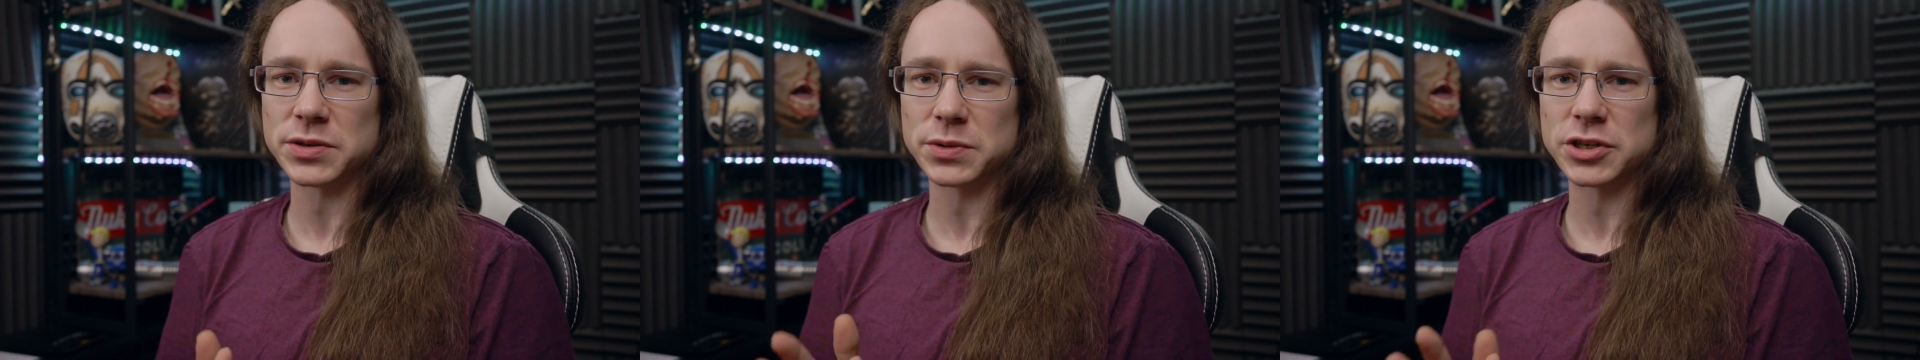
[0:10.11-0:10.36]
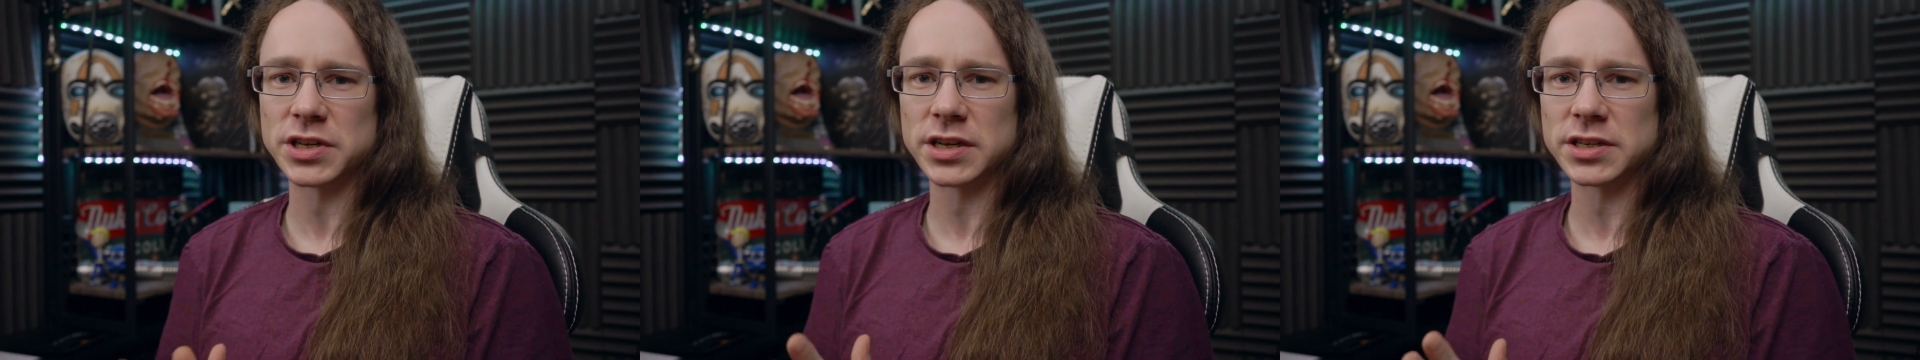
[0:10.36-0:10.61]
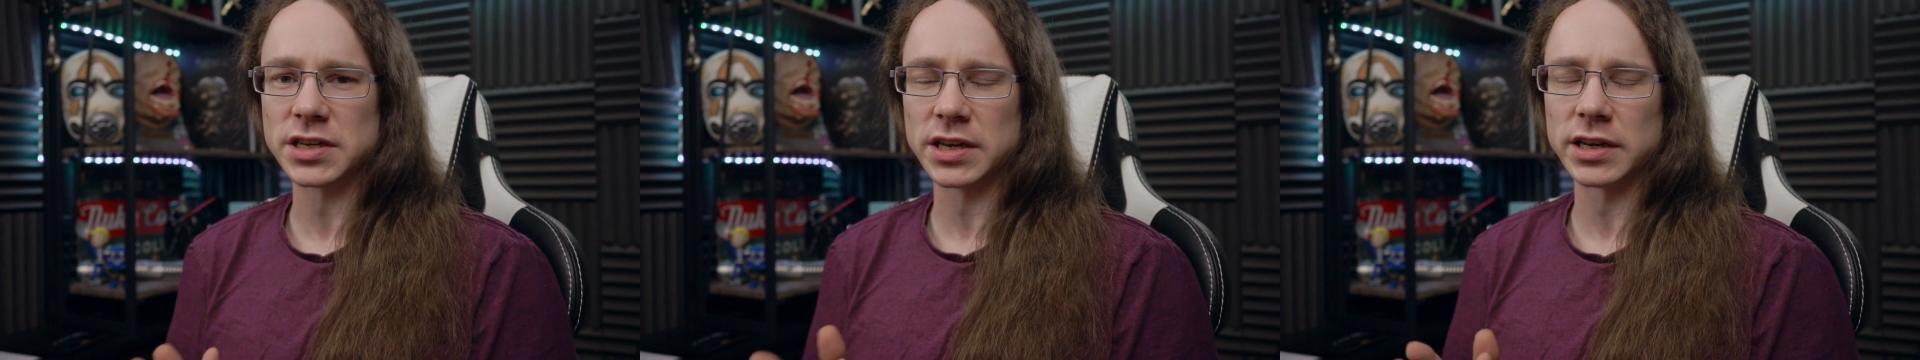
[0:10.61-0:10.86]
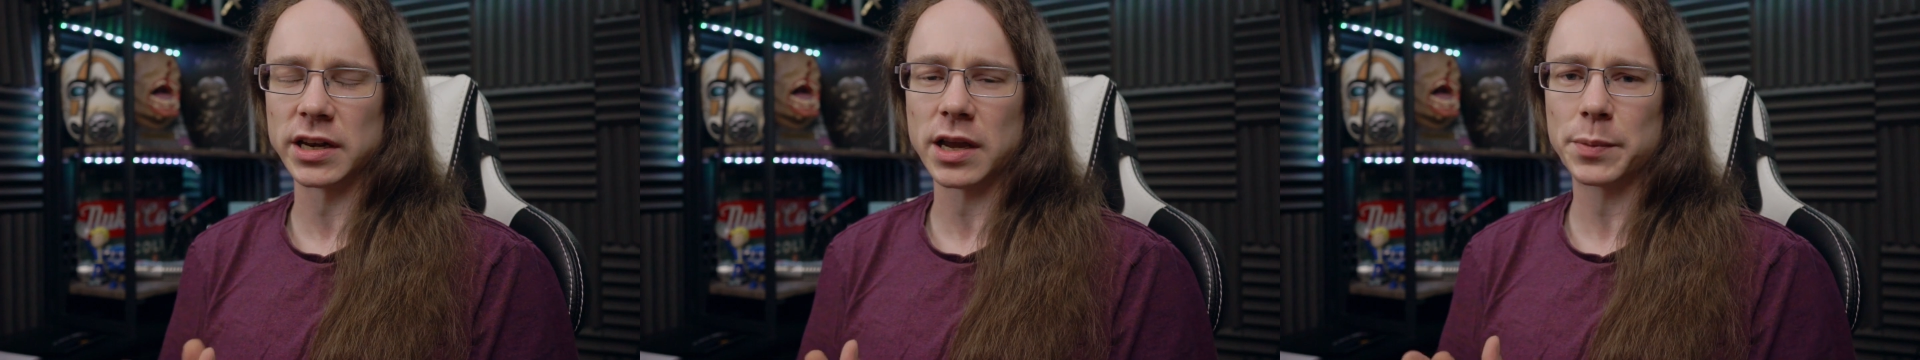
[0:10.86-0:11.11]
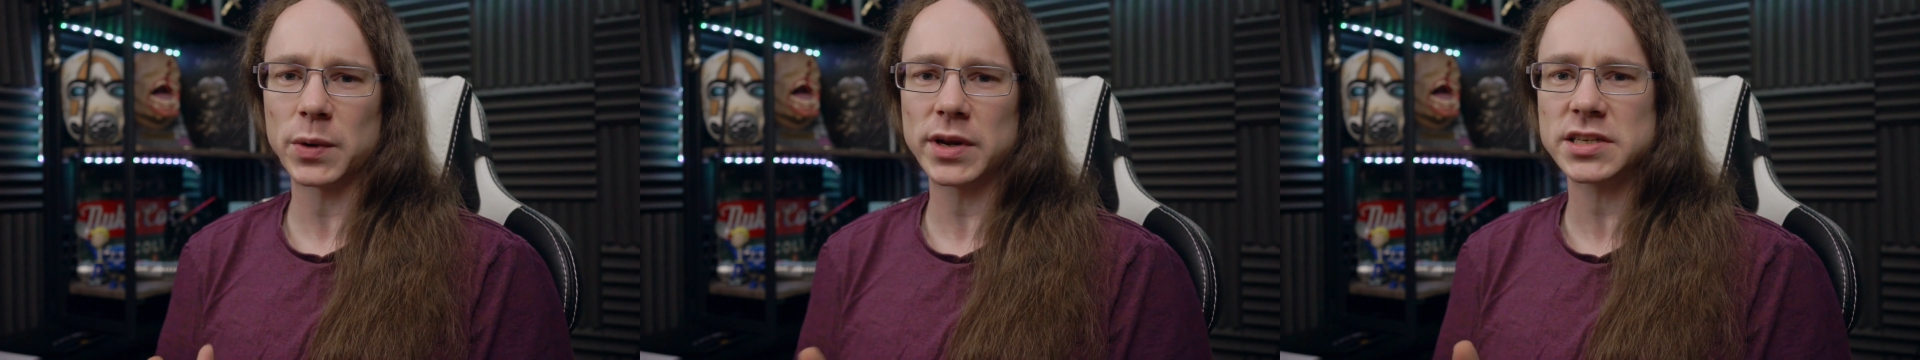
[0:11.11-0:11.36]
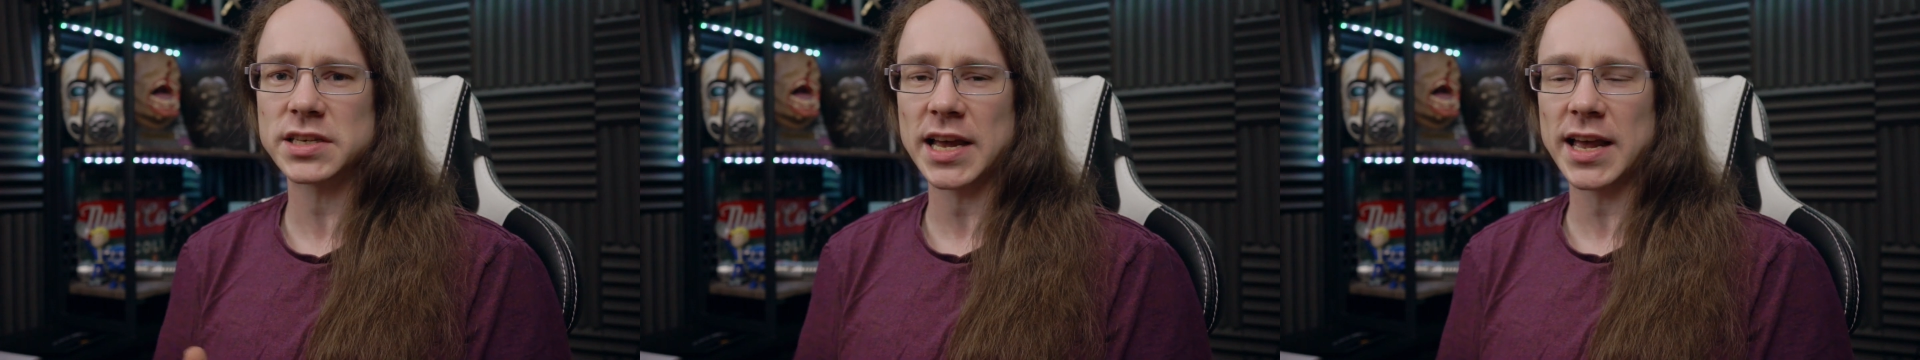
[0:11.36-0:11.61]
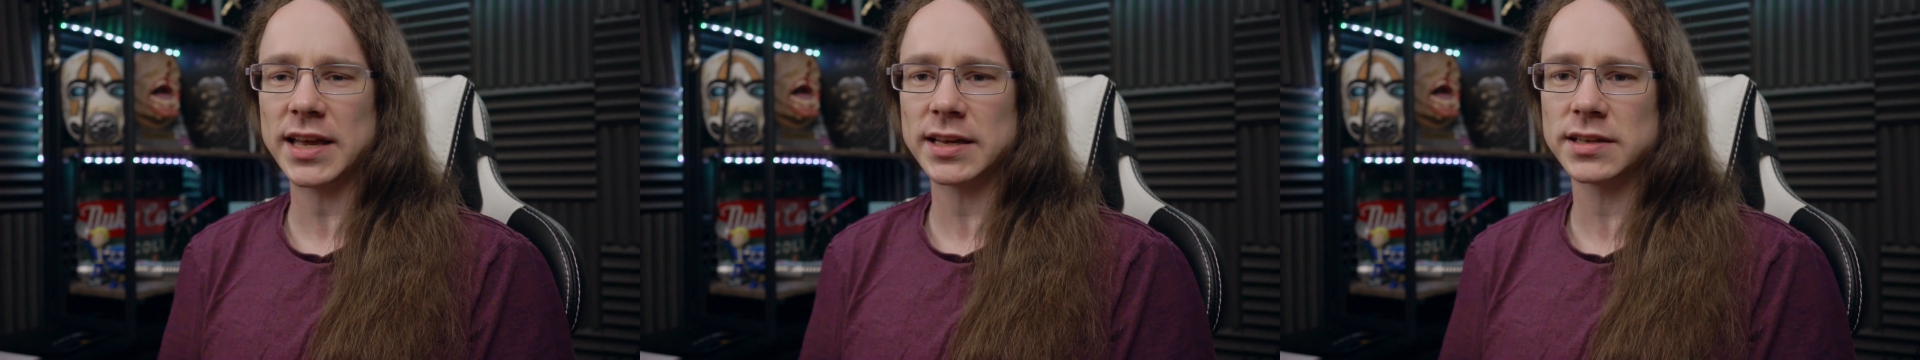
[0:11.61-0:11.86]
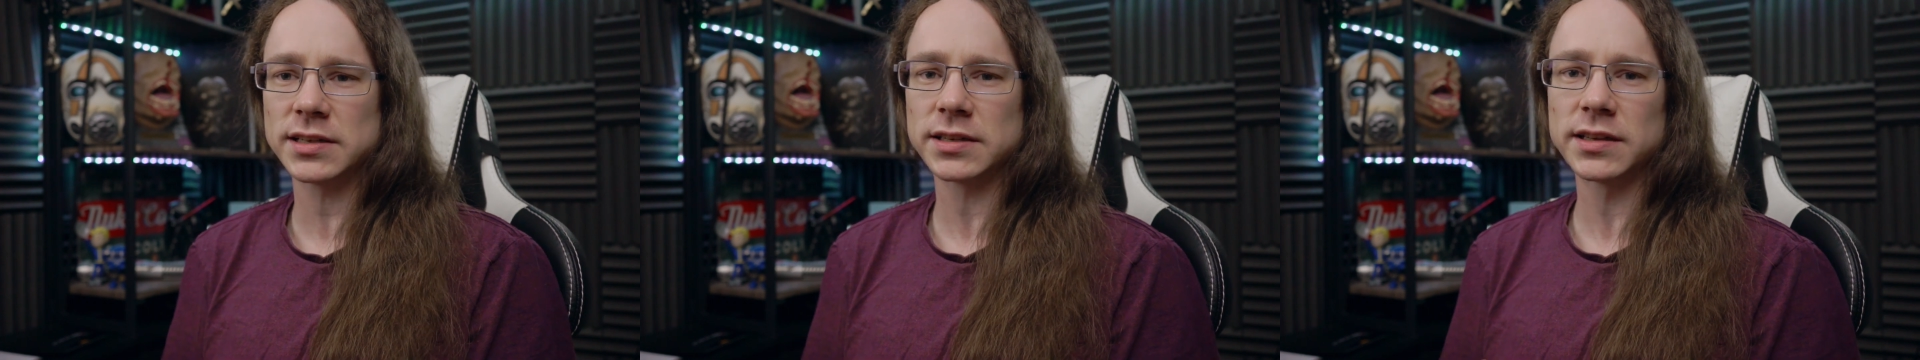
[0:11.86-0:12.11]
which starts in a couple of weeks,
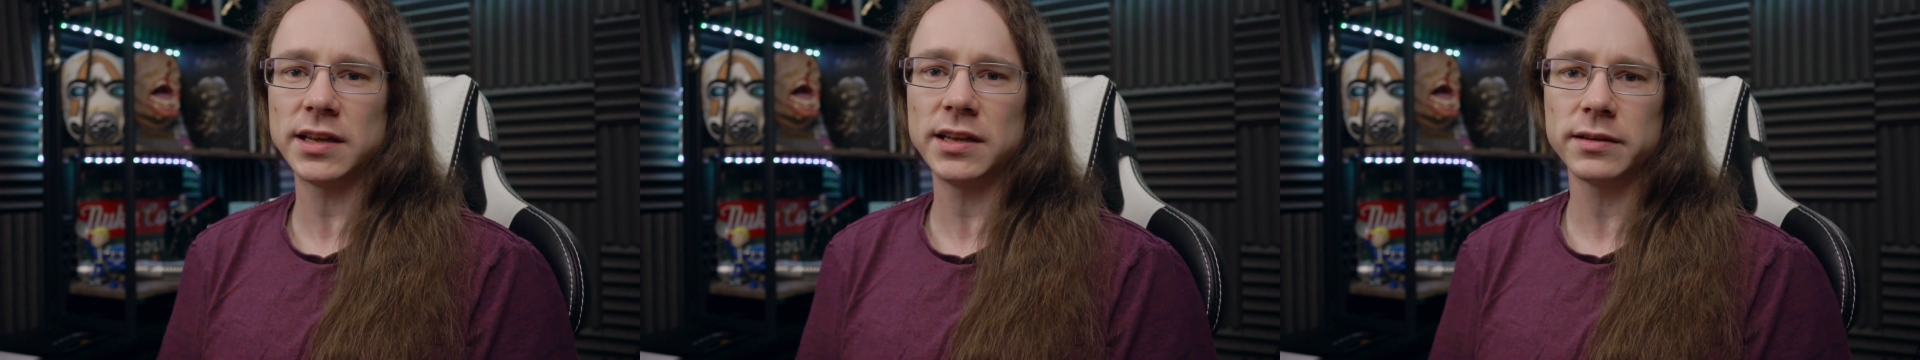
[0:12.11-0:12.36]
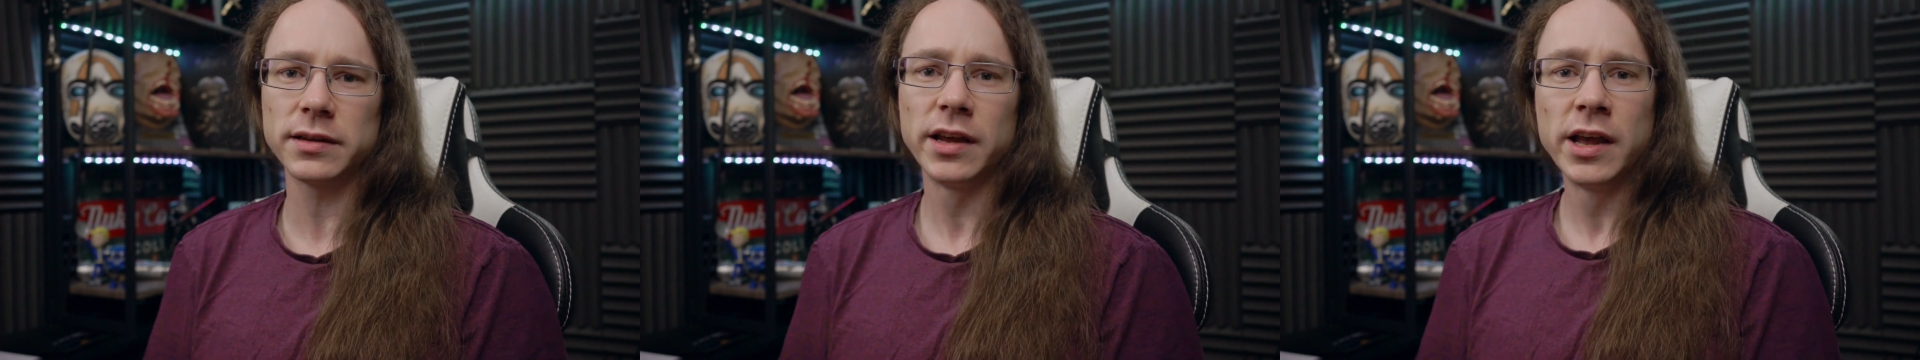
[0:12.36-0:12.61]
and the